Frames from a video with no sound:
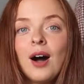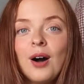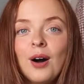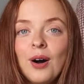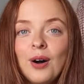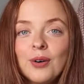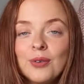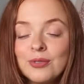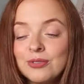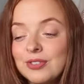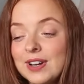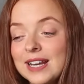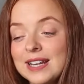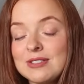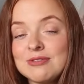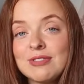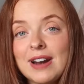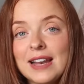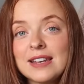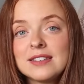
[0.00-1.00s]
Oh,
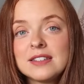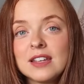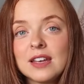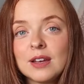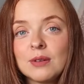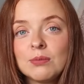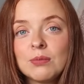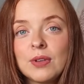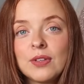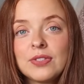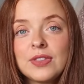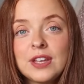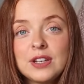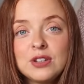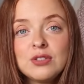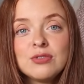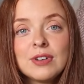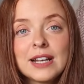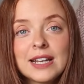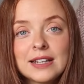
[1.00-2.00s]
really random, they
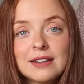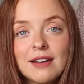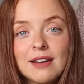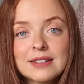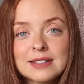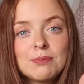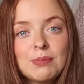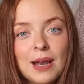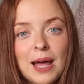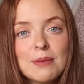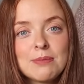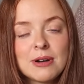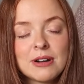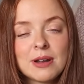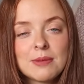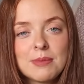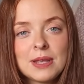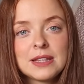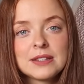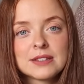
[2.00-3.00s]
do really nice
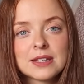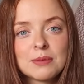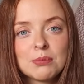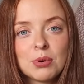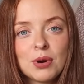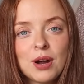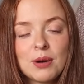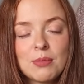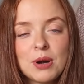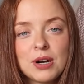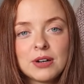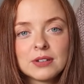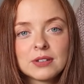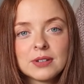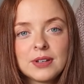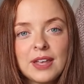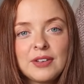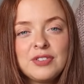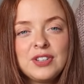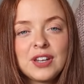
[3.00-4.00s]
blackberry mints in Primark
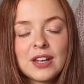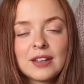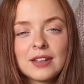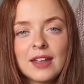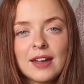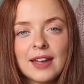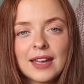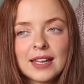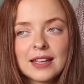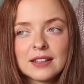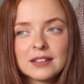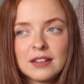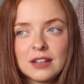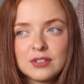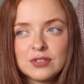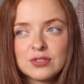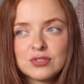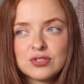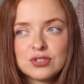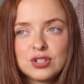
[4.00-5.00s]
if you don't like
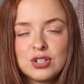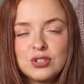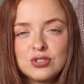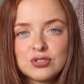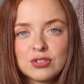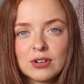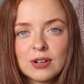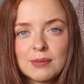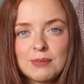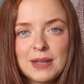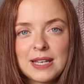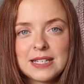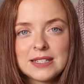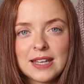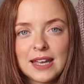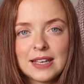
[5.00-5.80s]
too strong a mint